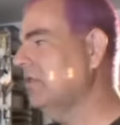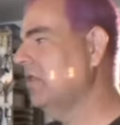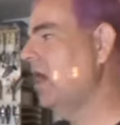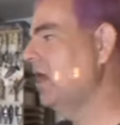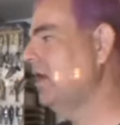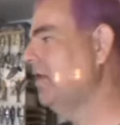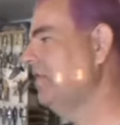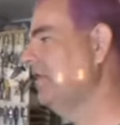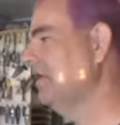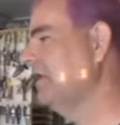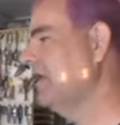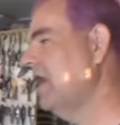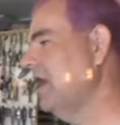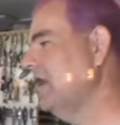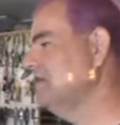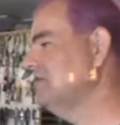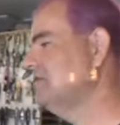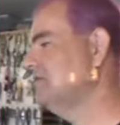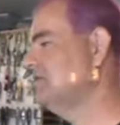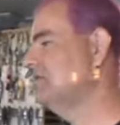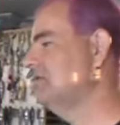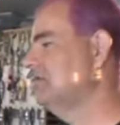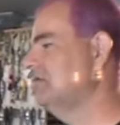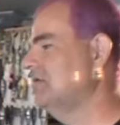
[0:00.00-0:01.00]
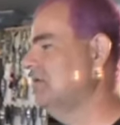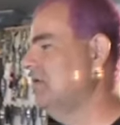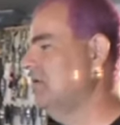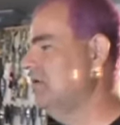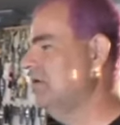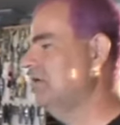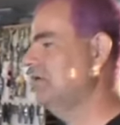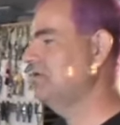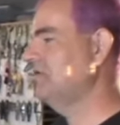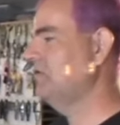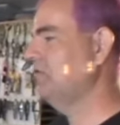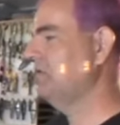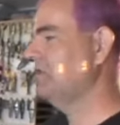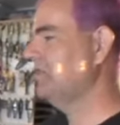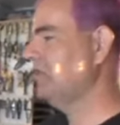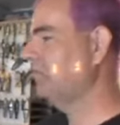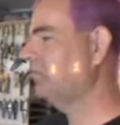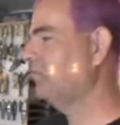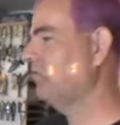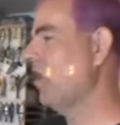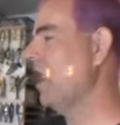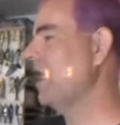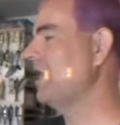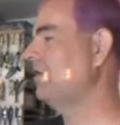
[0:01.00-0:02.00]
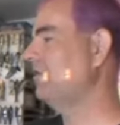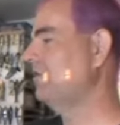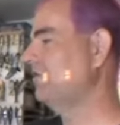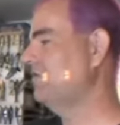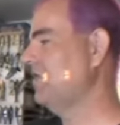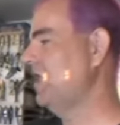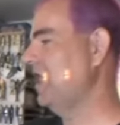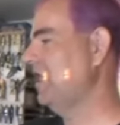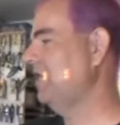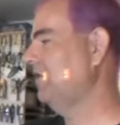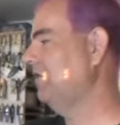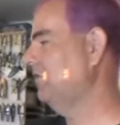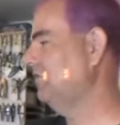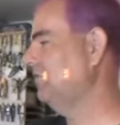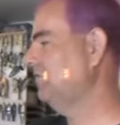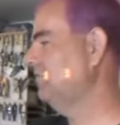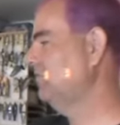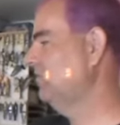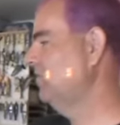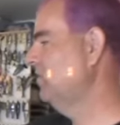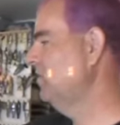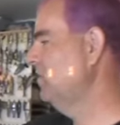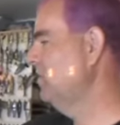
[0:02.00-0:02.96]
A lot of the guys are doing the brighter tails